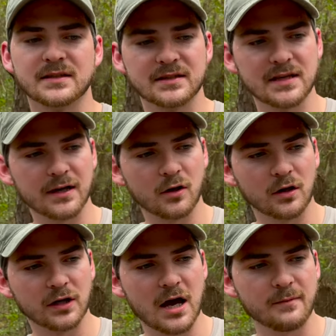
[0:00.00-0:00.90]
It's not at all
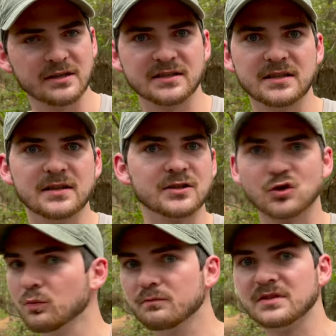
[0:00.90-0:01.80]
uncommon to see these
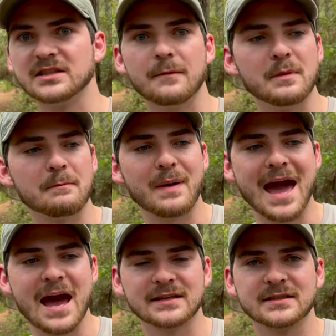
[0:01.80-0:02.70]
zoop, zipping
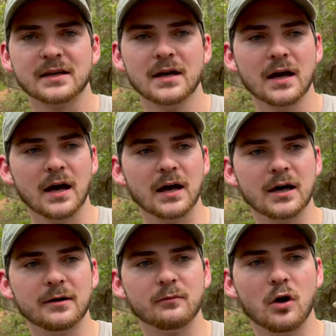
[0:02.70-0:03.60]
past
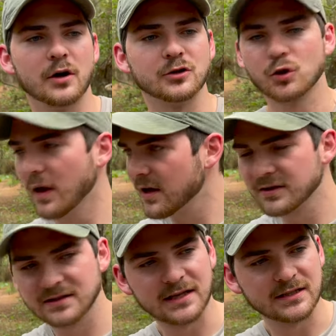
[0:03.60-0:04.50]
um, on
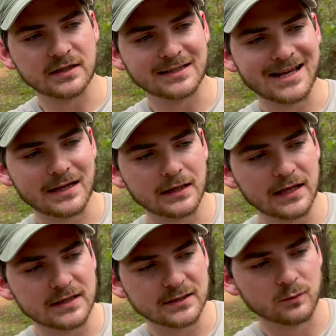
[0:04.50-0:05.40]
trails like exactly
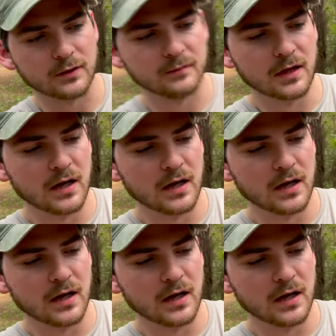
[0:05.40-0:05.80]
like this one